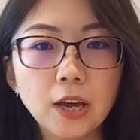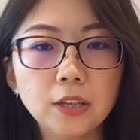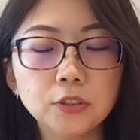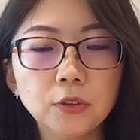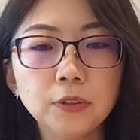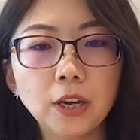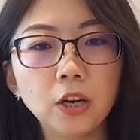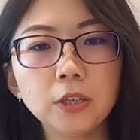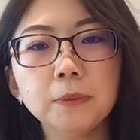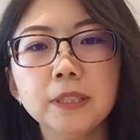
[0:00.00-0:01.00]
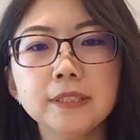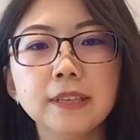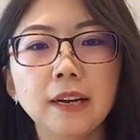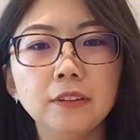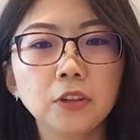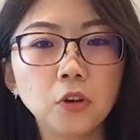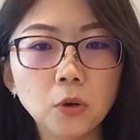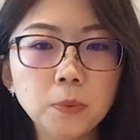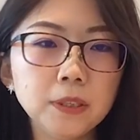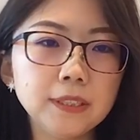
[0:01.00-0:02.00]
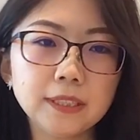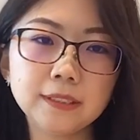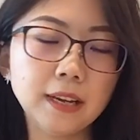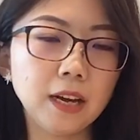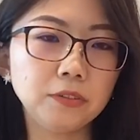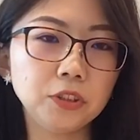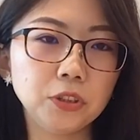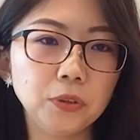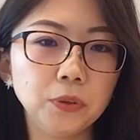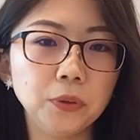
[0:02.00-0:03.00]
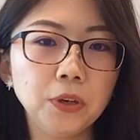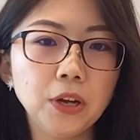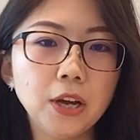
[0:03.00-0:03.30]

So the argument is that the company doesn't have to